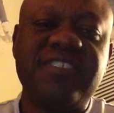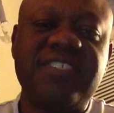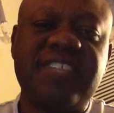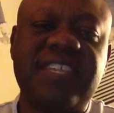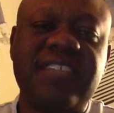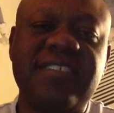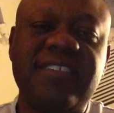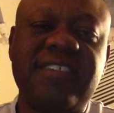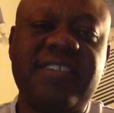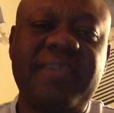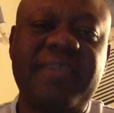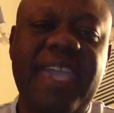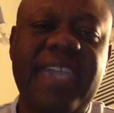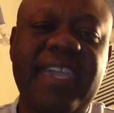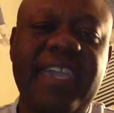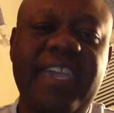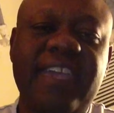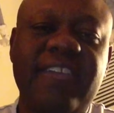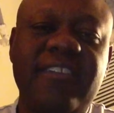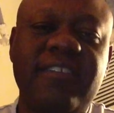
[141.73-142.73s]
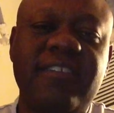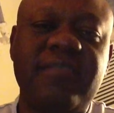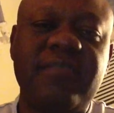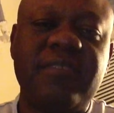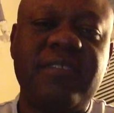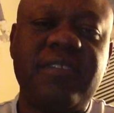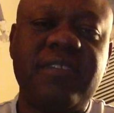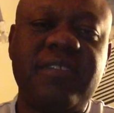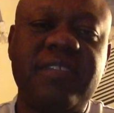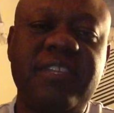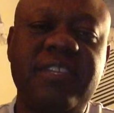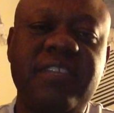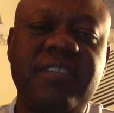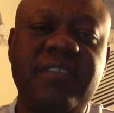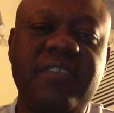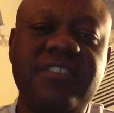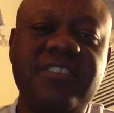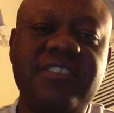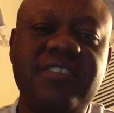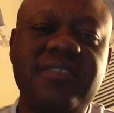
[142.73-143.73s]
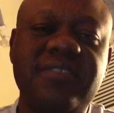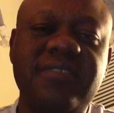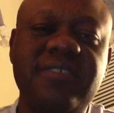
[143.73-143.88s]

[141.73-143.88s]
I look back at them. They were just